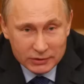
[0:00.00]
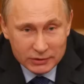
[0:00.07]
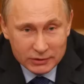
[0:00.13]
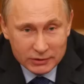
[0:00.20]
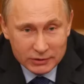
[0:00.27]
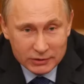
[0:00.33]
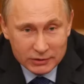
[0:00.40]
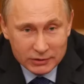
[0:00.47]

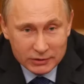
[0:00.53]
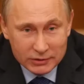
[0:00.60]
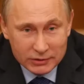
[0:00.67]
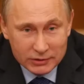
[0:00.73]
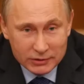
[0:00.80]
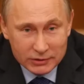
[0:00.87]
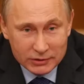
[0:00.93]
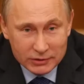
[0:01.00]

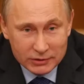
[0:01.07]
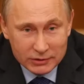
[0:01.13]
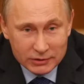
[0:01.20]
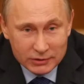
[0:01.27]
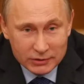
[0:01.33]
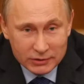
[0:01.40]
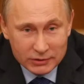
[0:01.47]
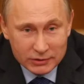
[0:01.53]

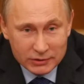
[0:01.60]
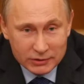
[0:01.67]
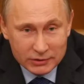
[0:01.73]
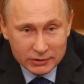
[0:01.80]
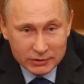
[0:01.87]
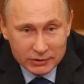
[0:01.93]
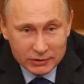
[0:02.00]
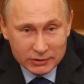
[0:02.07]

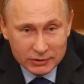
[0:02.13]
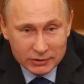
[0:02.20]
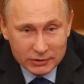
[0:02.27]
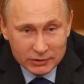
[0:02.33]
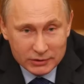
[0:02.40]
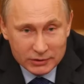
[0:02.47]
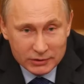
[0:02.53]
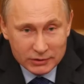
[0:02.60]

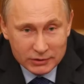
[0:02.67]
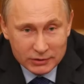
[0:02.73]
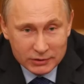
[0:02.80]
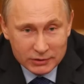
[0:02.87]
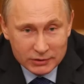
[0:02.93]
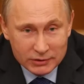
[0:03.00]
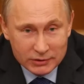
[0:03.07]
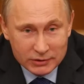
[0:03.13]

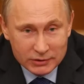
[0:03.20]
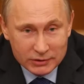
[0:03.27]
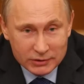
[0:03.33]
This person isn't speaking.